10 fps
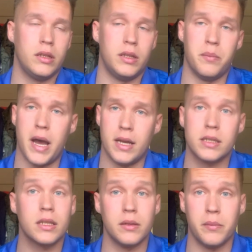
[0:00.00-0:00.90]
The
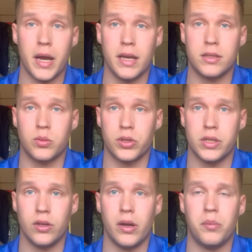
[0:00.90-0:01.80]
masks were
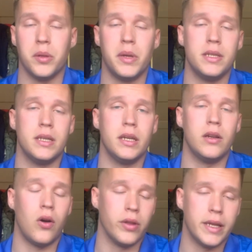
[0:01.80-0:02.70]
still
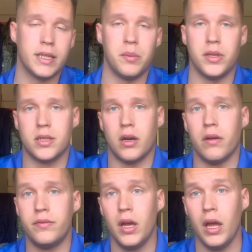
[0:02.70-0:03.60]
implemented, all that type of
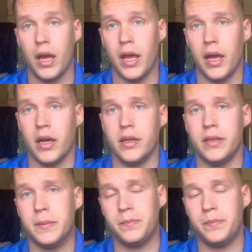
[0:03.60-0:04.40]
stuff. And